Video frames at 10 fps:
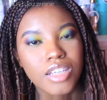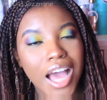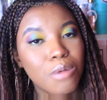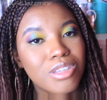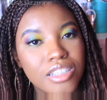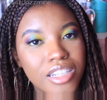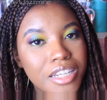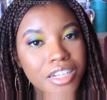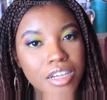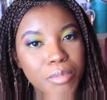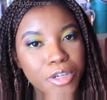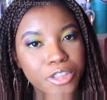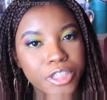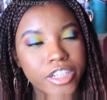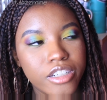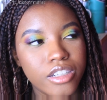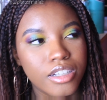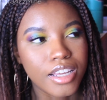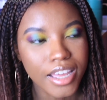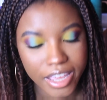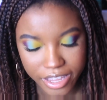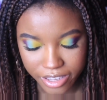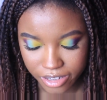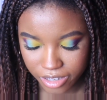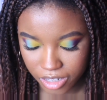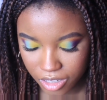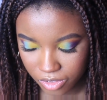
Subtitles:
I was cleaning up earlier and